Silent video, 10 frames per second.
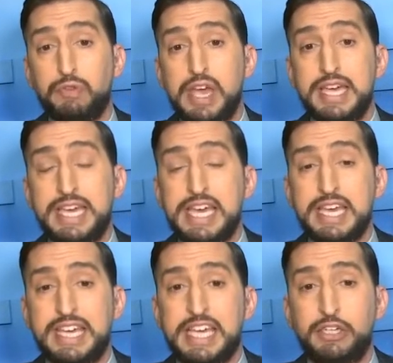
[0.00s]
think
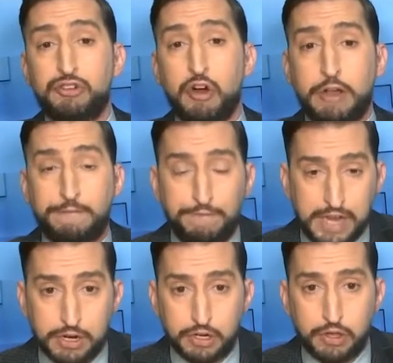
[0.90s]
he struck
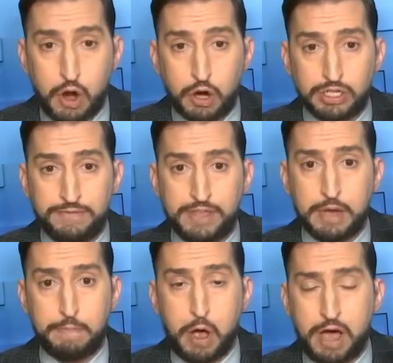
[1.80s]
fear in the hearts of
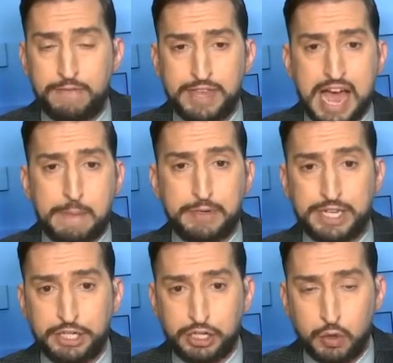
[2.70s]
the
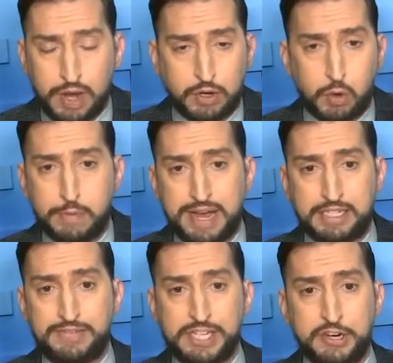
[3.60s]
opposition the way
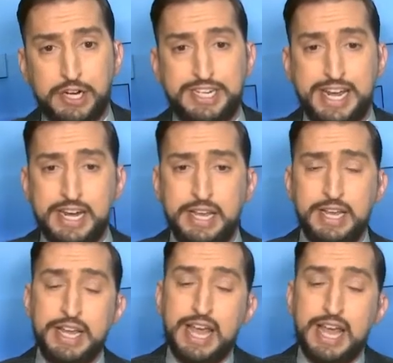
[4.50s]
quarterbacks of his era did.